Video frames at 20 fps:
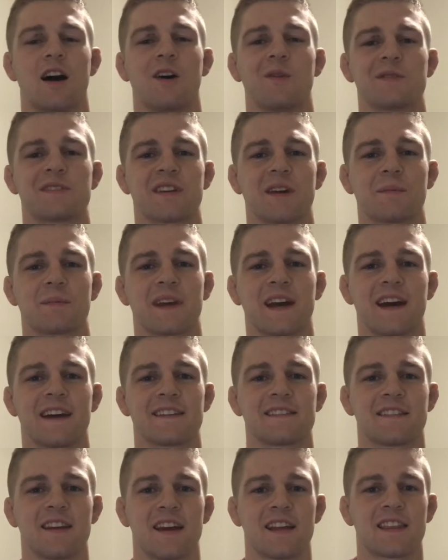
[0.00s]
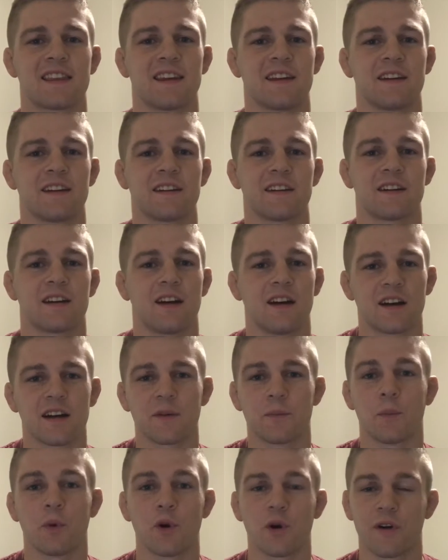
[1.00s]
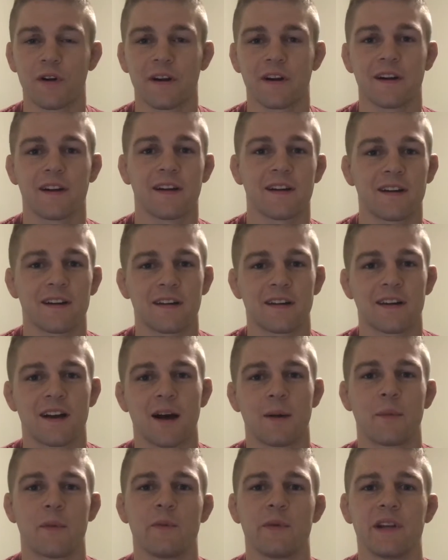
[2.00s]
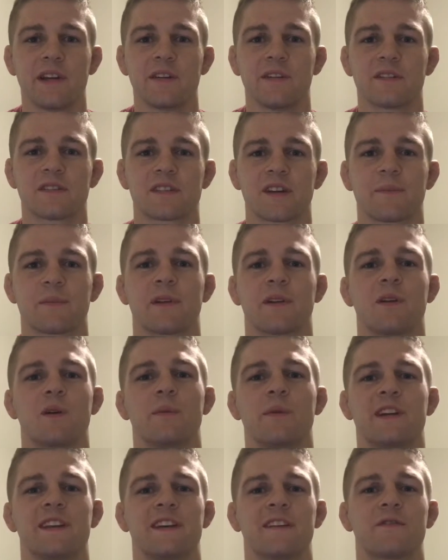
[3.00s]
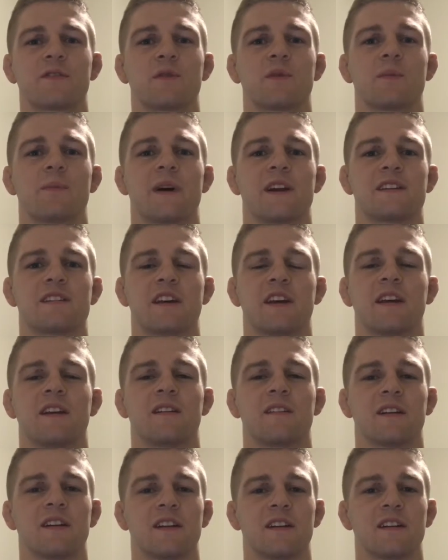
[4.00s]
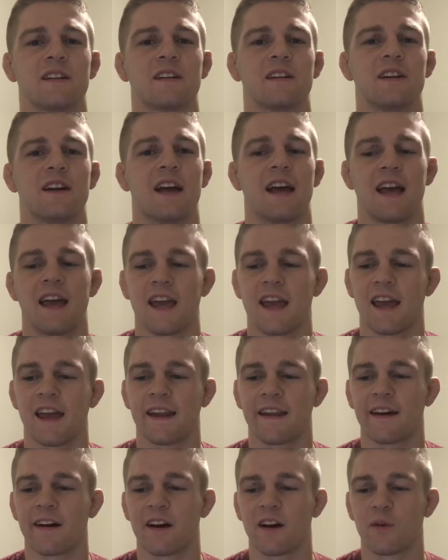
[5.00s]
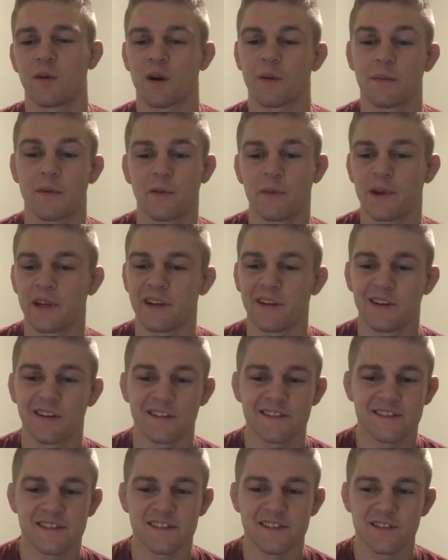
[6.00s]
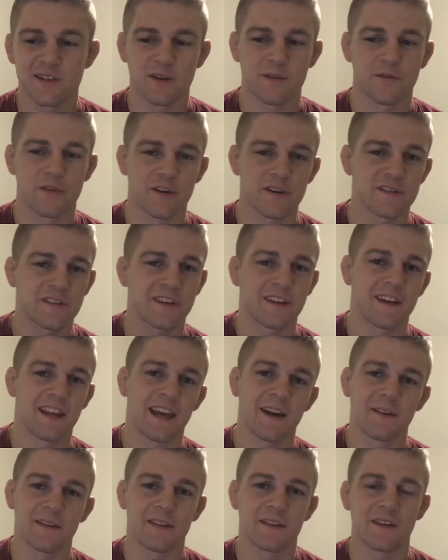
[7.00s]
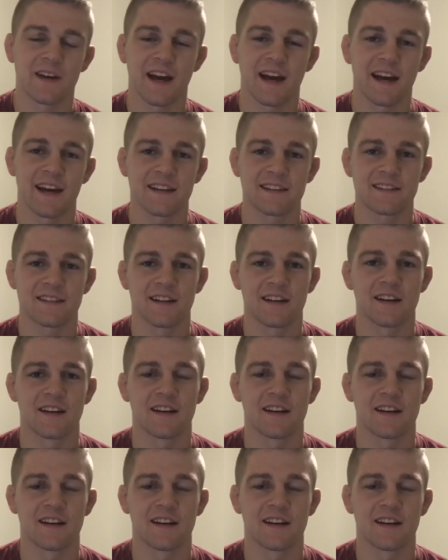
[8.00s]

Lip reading: What's up, guys? Seth here. Good morning. I'm going to be doing something a little bit different with my channel here. And what I'm going to be doing is just doing a verse of the day with you guys,